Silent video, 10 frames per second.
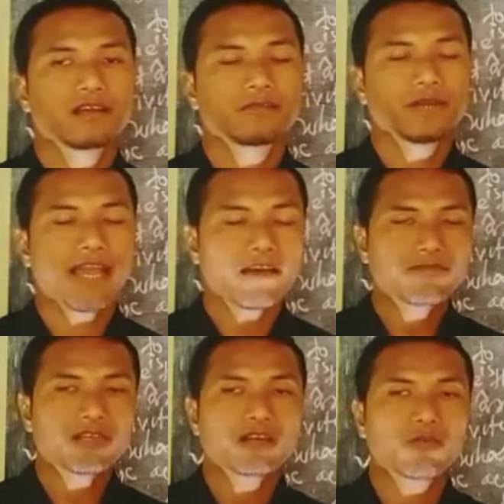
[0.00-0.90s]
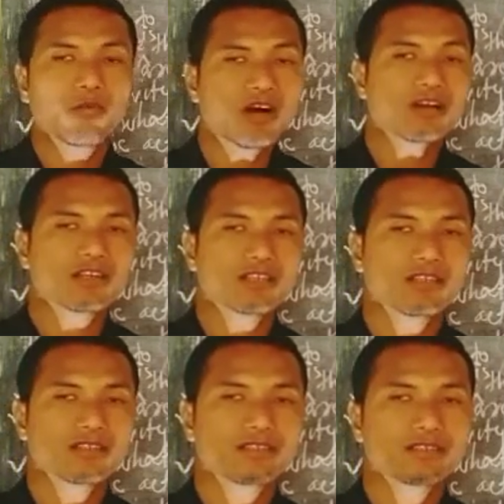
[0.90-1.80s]
We have to work.
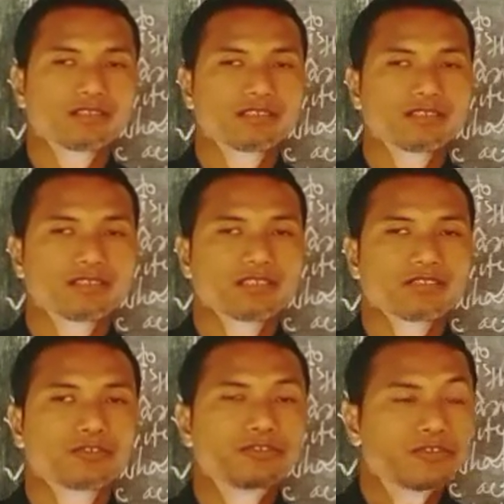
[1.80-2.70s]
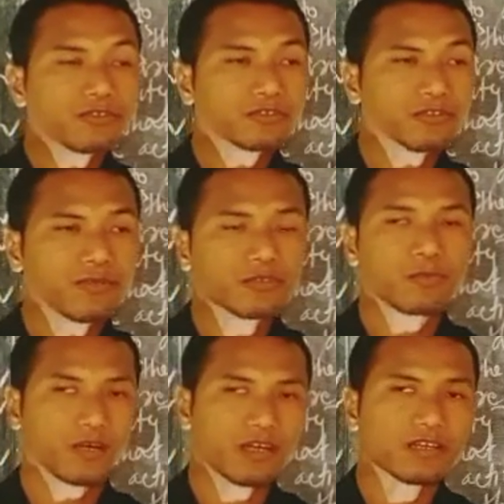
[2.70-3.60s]
Through his
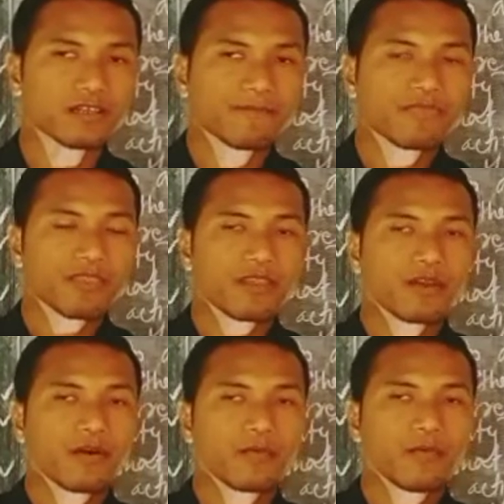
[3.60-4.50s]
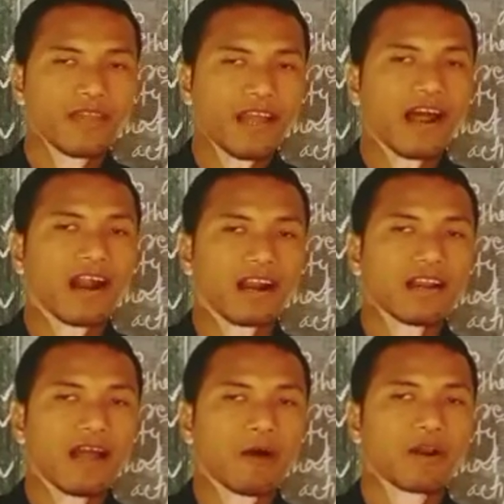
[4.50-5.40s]
work, we
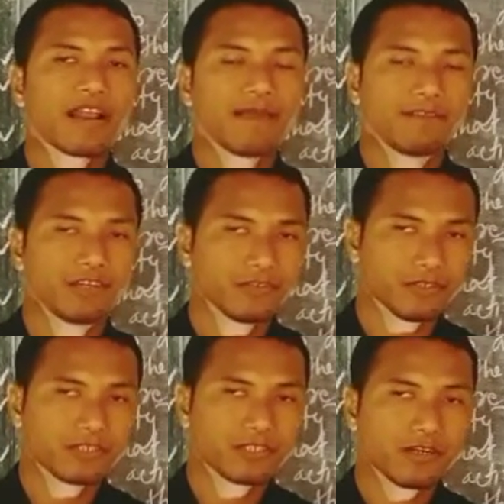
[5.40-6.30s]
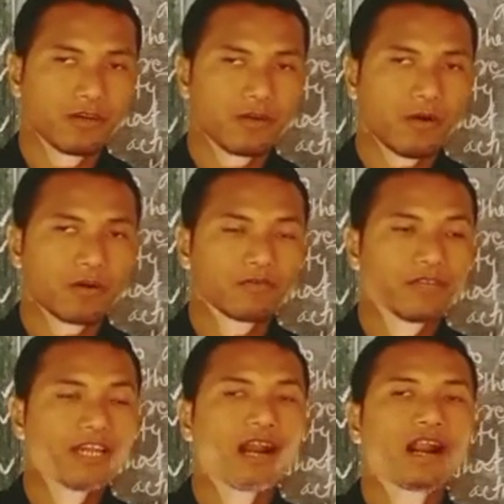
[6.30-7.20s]
earn our livelihood or
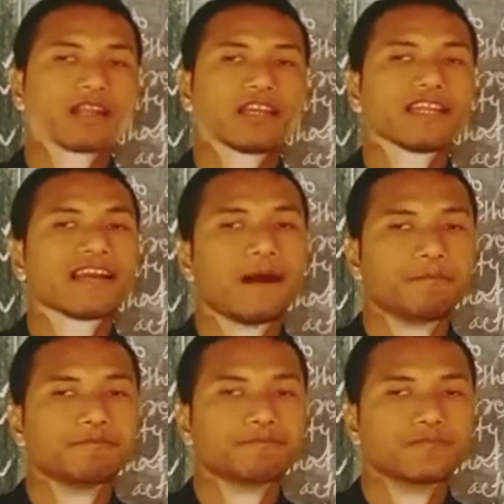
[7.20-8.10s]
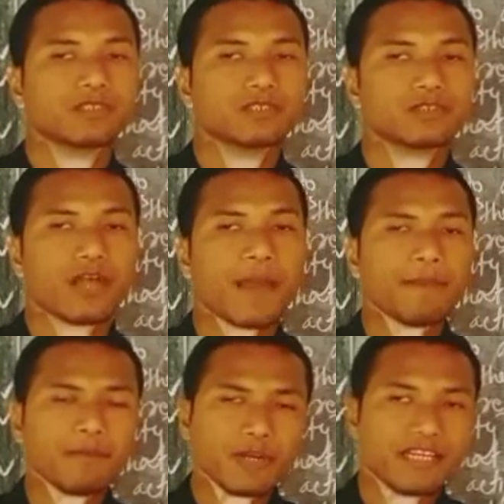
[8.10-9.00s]
we earn income. So
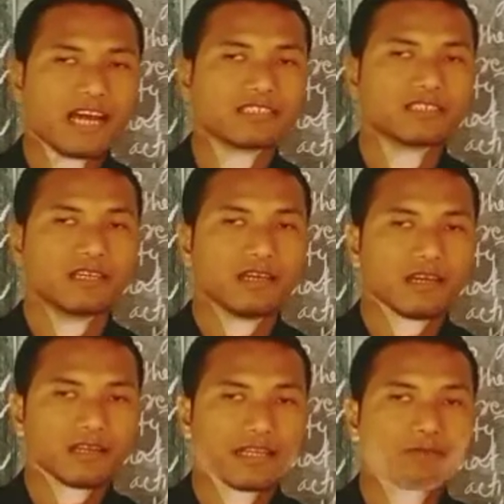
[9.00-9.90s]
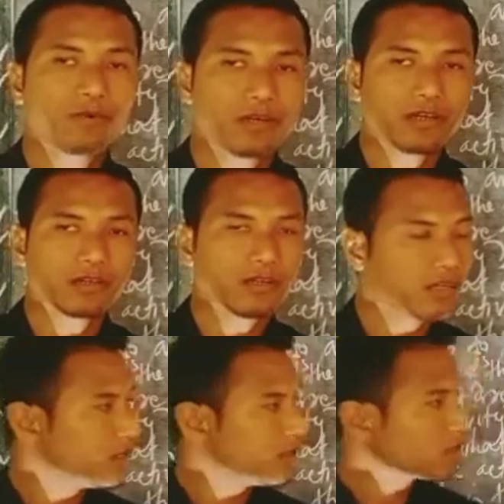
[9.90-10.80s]
everybody does that work.
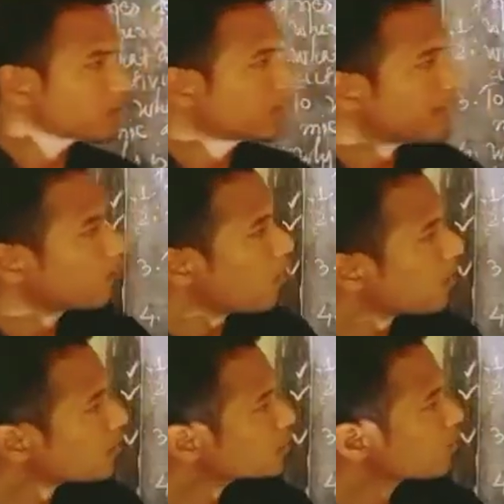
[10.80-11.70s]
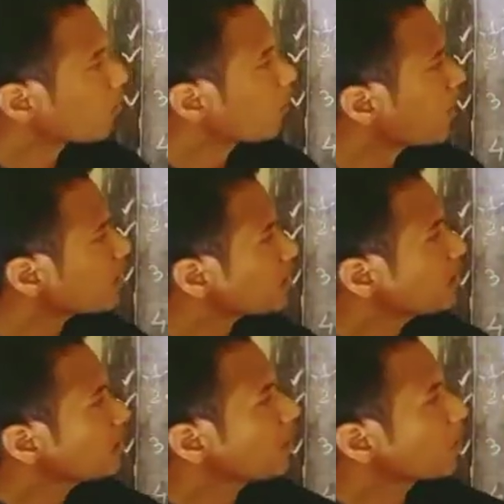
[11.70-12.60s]
So that work is called what?
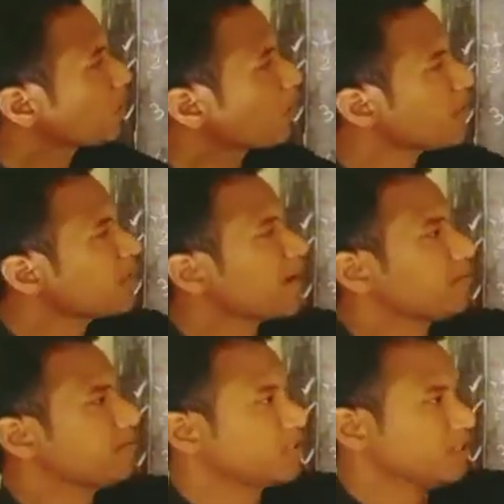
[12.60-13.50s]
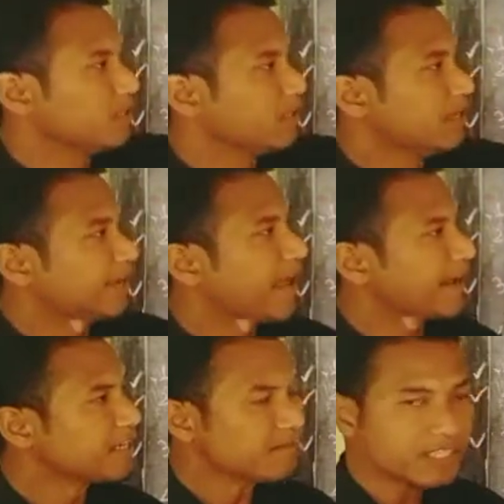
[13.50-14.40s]
Economic activity. The
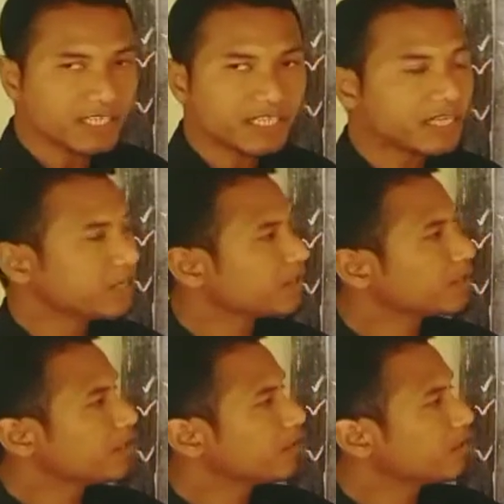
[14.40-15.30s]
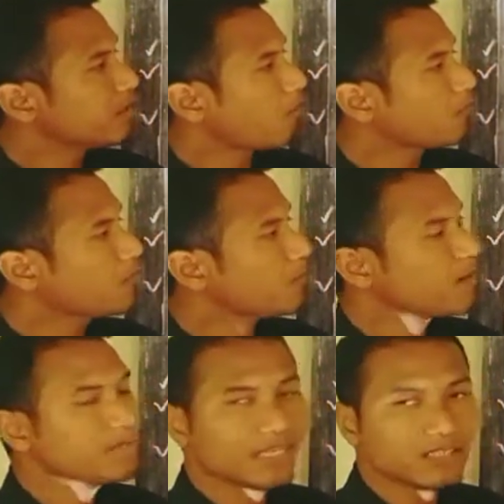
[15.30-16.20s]
activity of
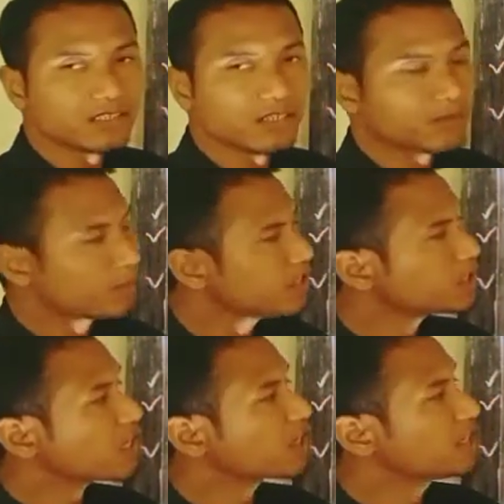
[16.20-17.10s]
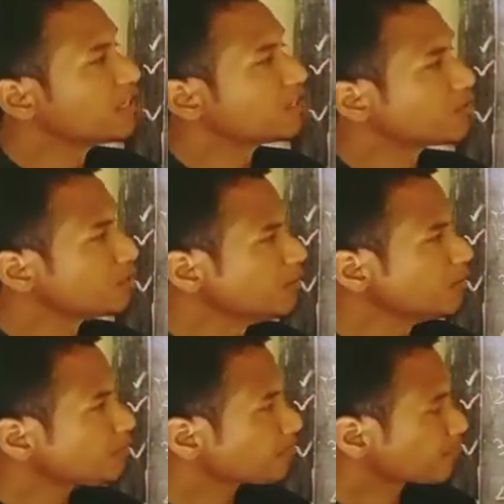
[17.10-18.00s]
human beings which are related
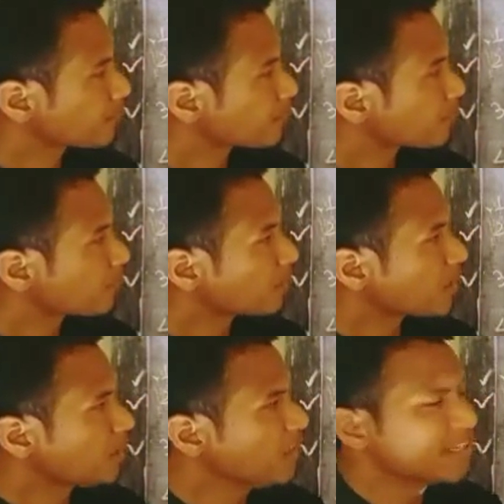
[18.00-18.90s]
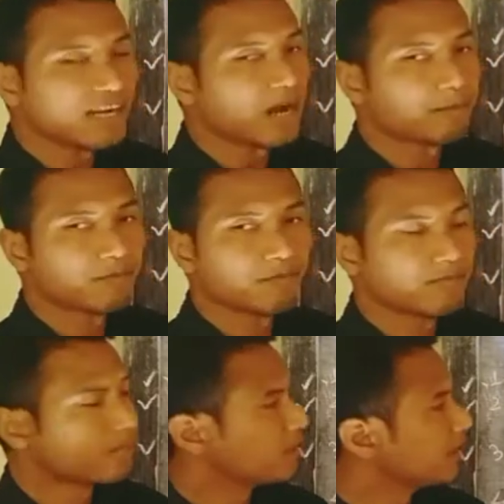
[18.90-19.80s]
to income.
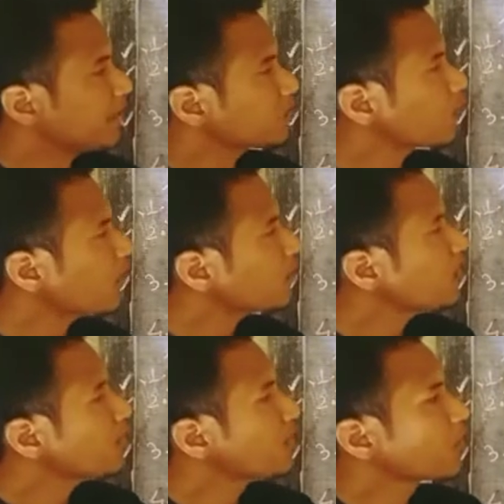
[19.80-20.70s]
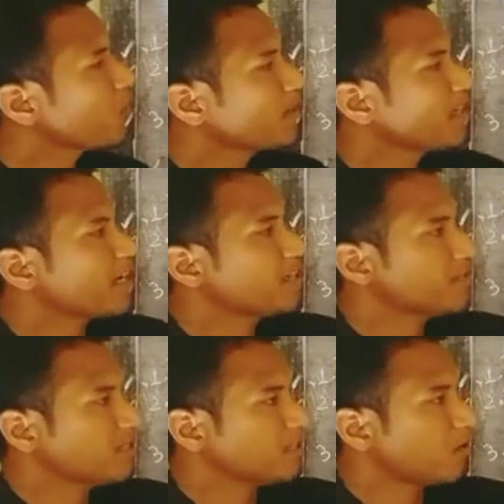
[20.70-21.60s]
That is what? Economic
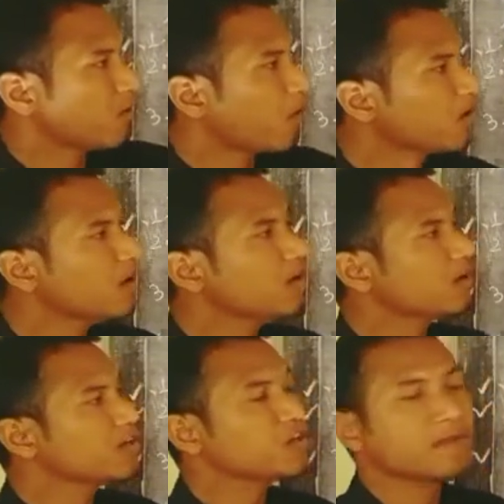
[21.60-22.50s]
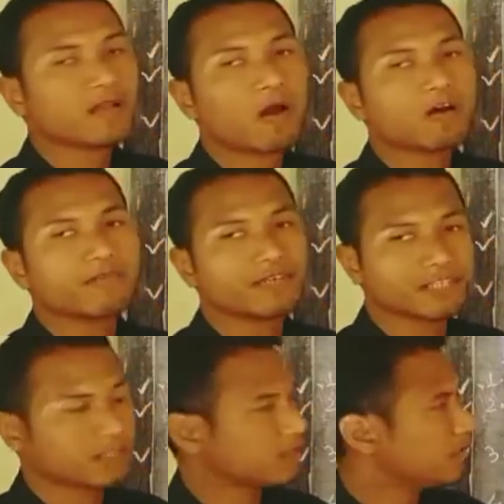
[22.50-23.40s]
activity or human
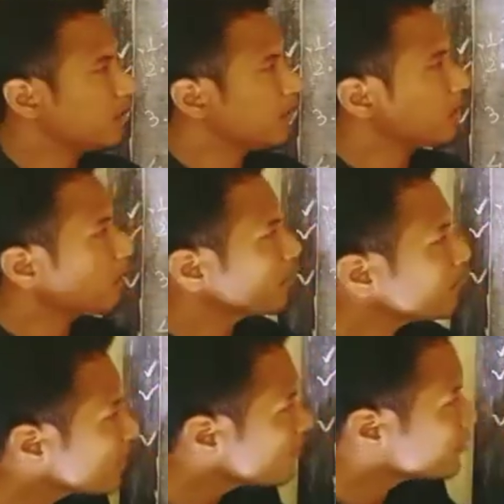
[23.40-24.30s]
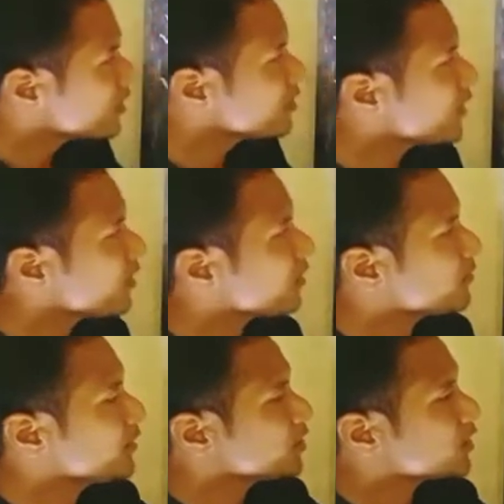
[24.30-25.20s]
occupation. Now let me give you the detailed
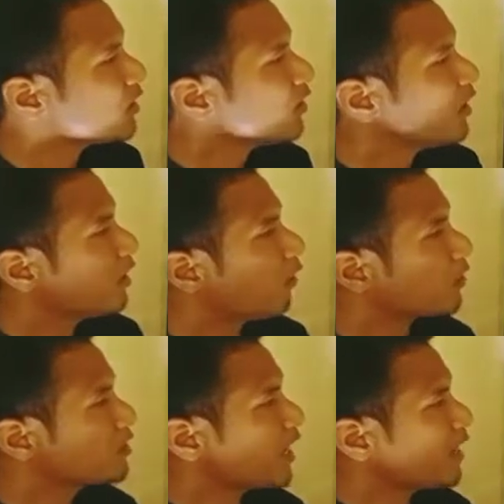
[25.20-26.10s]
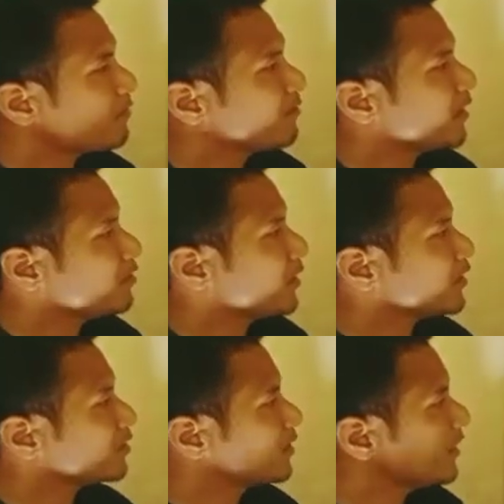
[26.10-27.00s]
definition. Already I have given you
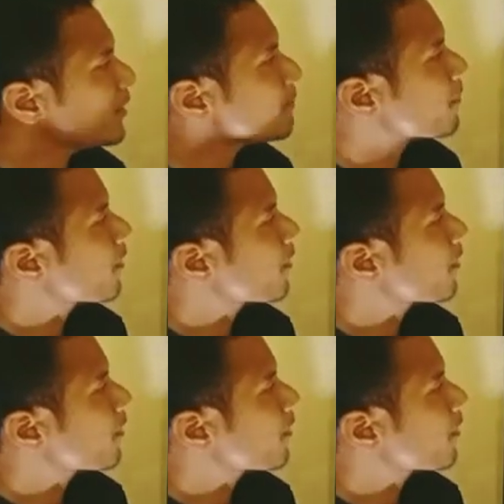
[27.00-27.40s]
yesterday.